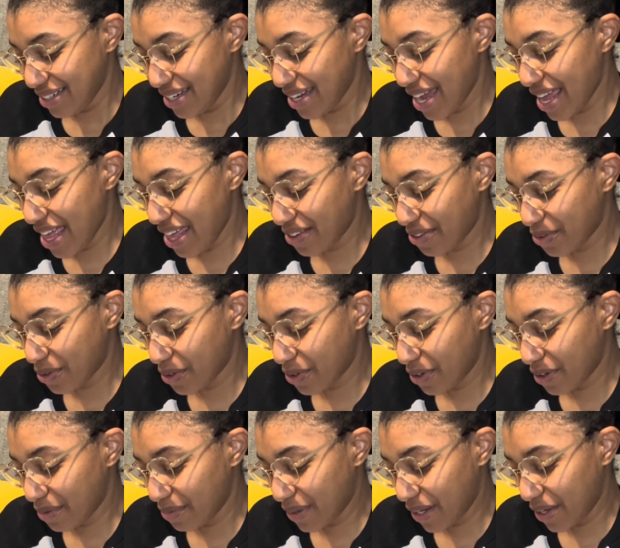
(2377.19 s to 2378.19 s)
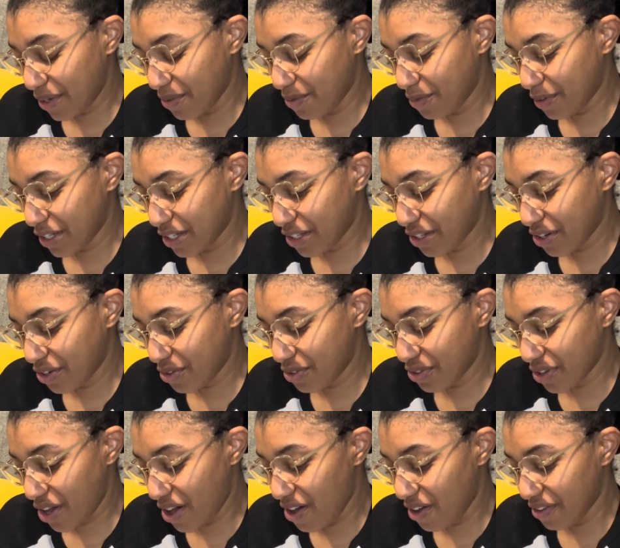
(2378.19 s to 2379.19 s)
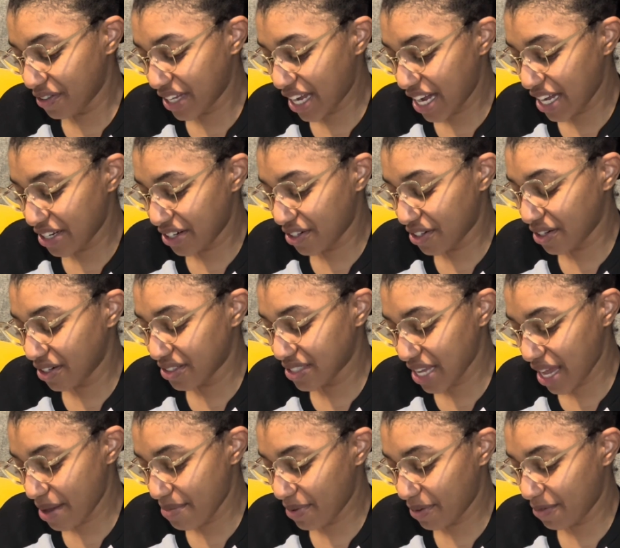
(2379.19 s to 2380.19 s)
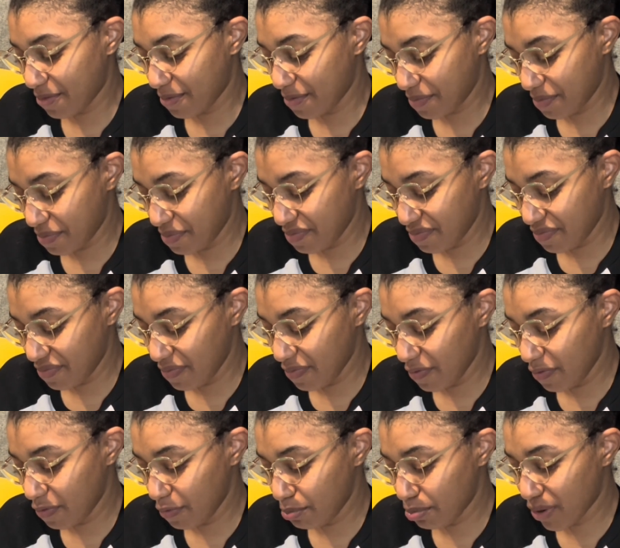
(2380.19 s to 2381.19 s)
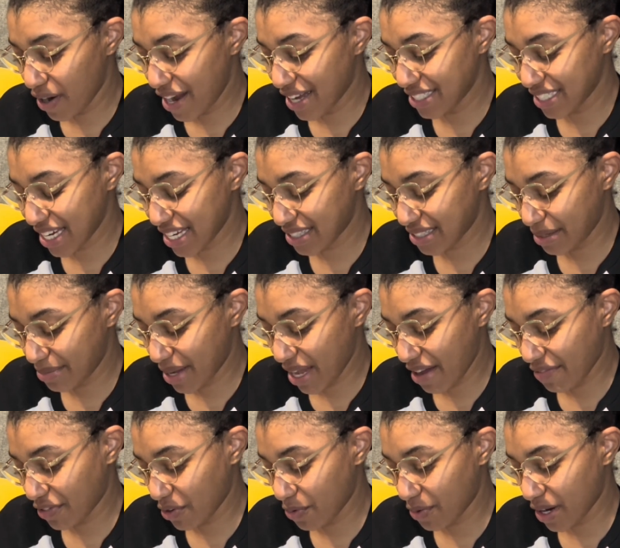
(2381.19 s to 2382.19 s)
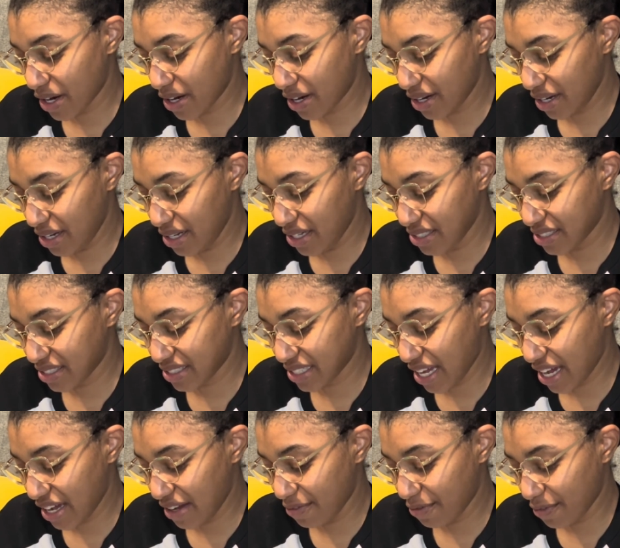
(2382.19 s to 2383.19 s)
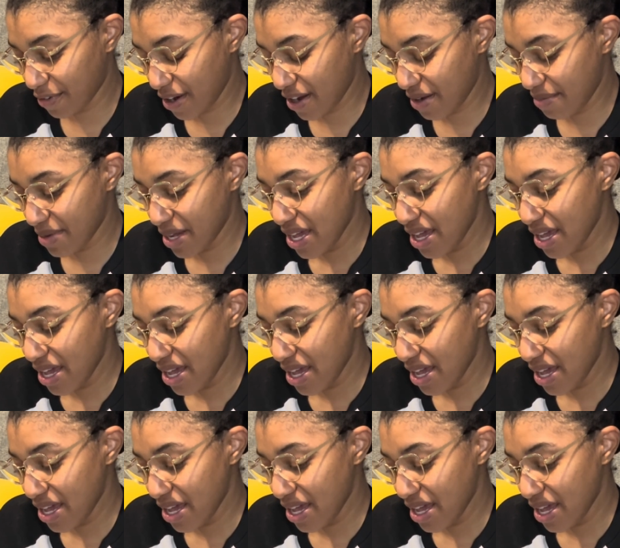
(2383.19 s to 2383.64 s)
That's going to be one of those all-nighter type of projects I'm going to have to work aside from